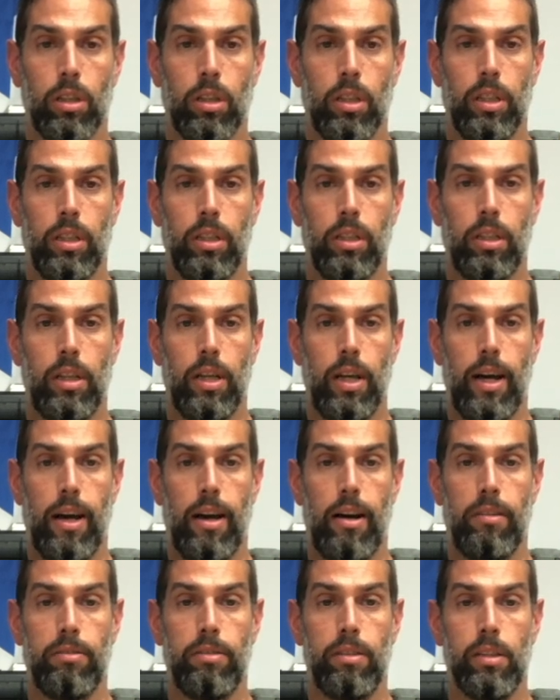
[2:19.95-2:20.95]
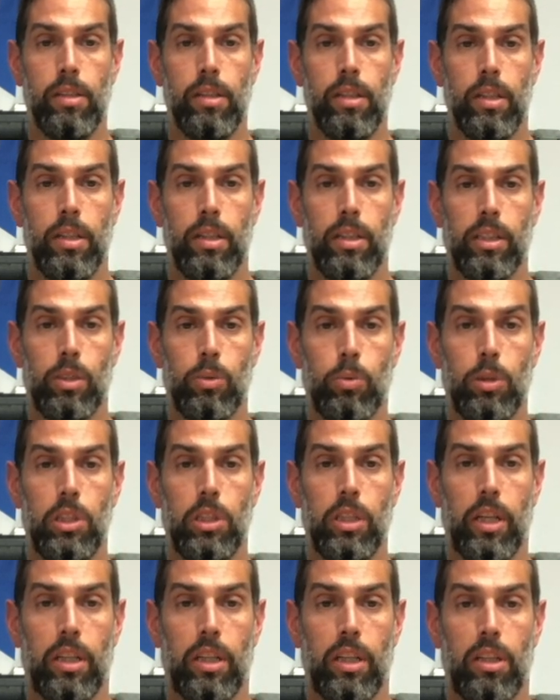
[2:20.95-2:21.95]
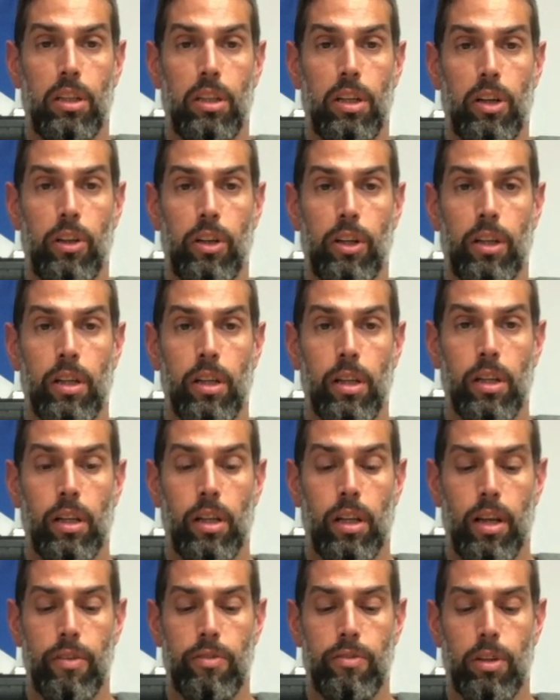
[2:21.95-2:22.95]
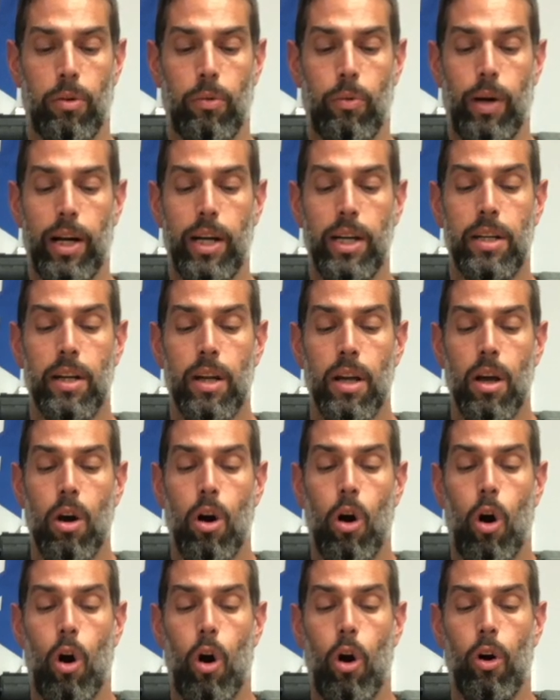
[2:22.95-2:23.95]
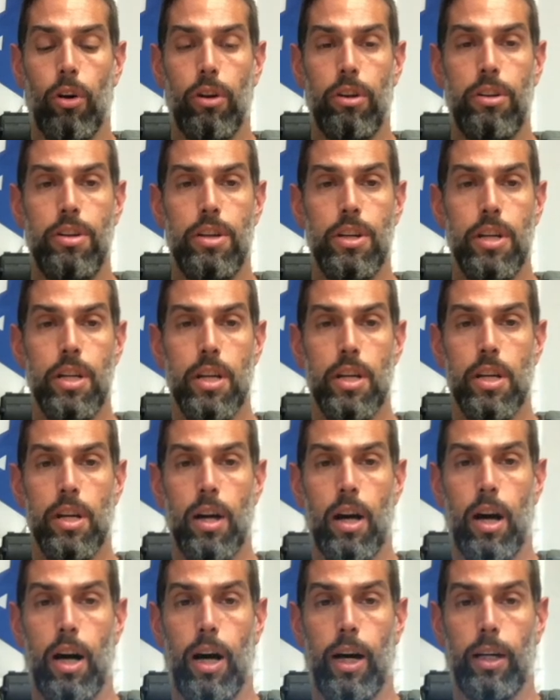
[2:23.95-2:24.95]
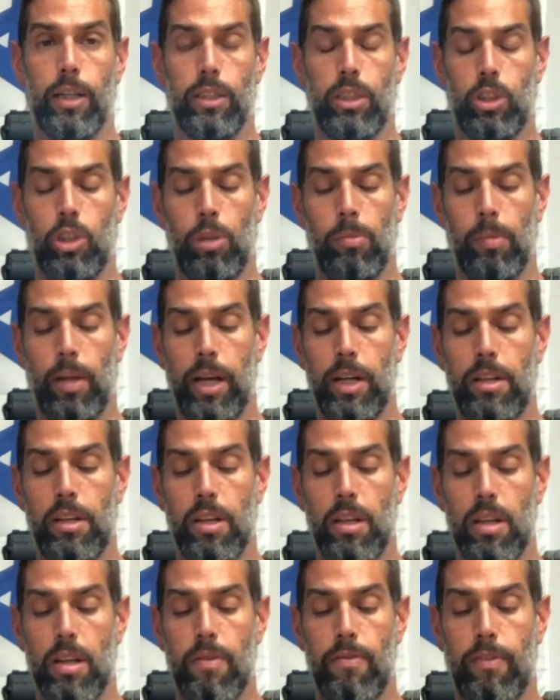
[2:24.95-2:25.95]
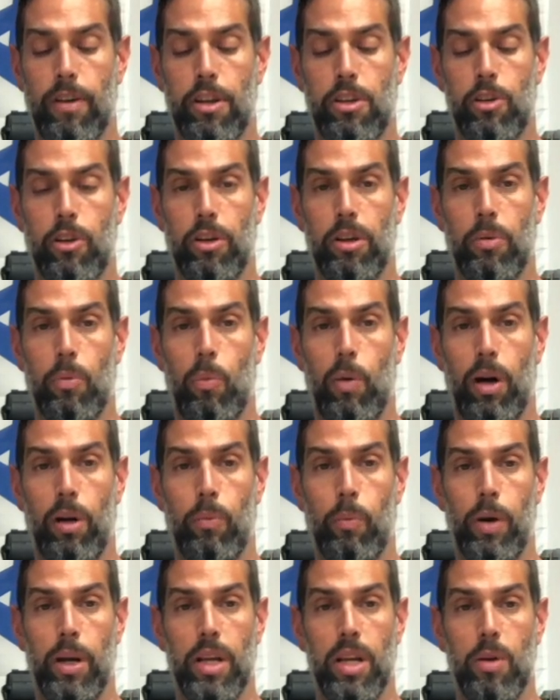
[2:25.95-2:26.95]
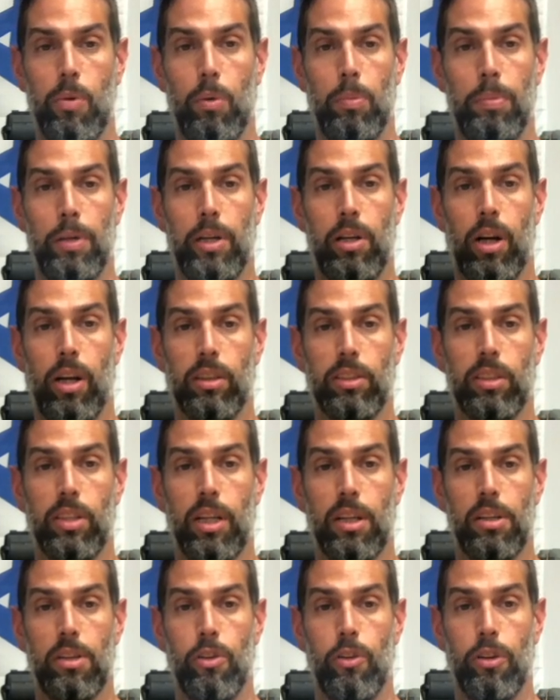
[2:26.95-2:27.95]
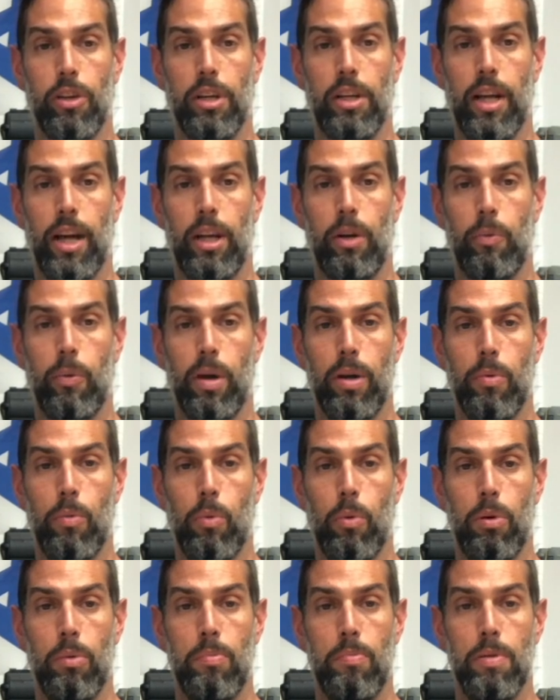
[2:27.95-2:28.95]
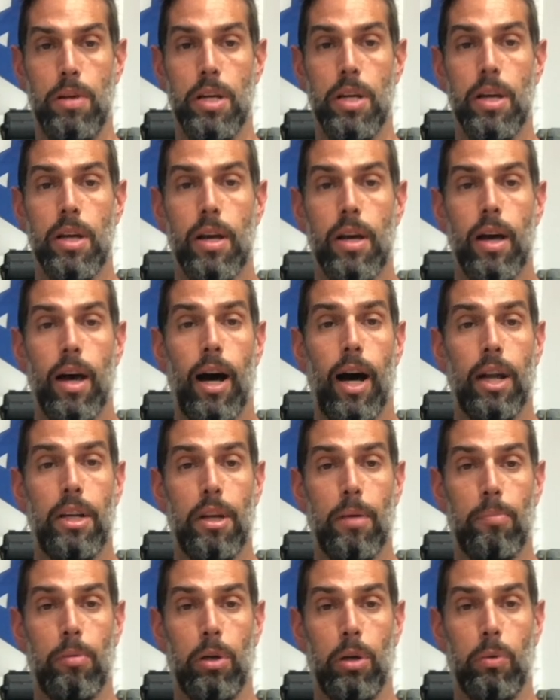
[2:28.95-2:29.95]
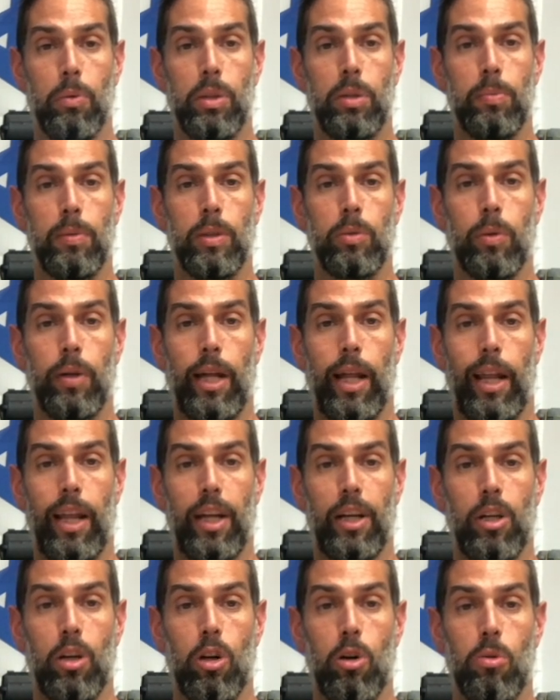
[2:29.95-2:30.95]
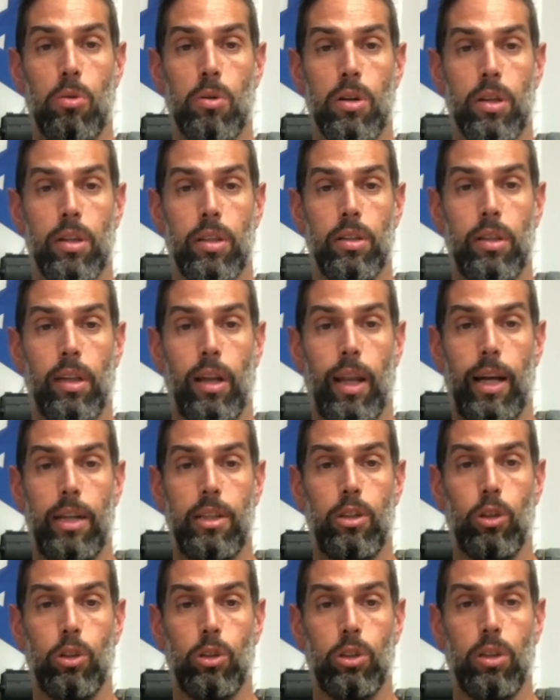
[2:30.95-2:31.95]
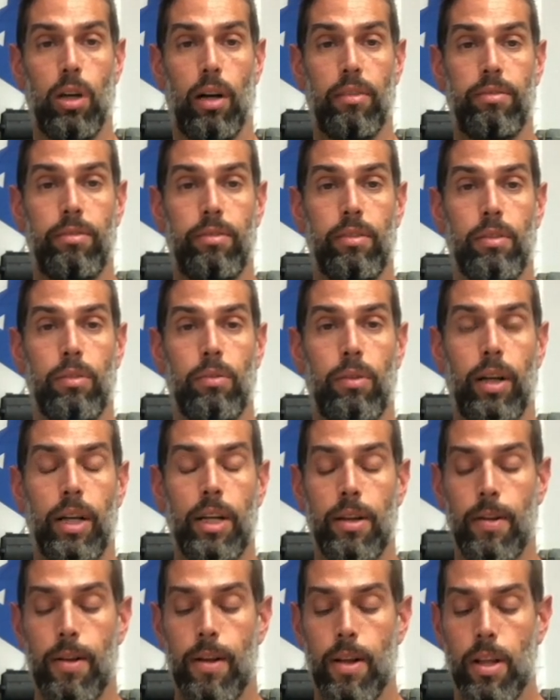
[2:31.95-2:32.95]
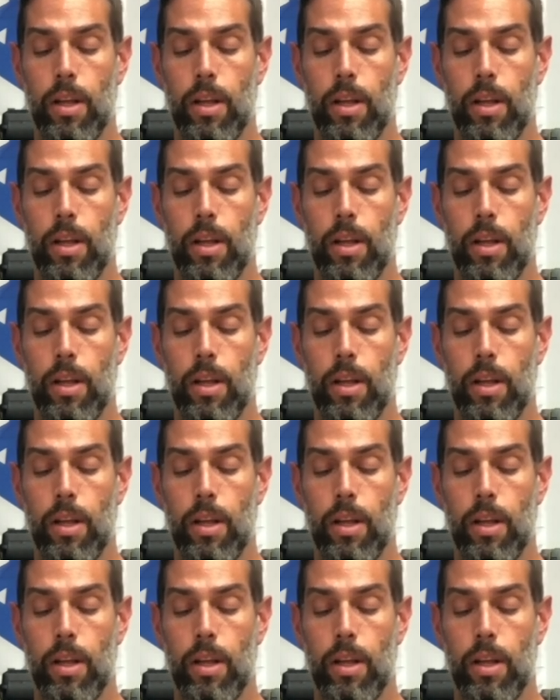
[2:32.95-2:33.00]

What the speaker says: Okay, they have a switch I can turn left and right. On the Streamlight, if I turn it one way, it would be constant. Turn it the other way would be temporary, which means when I let go, the light turns off. Right?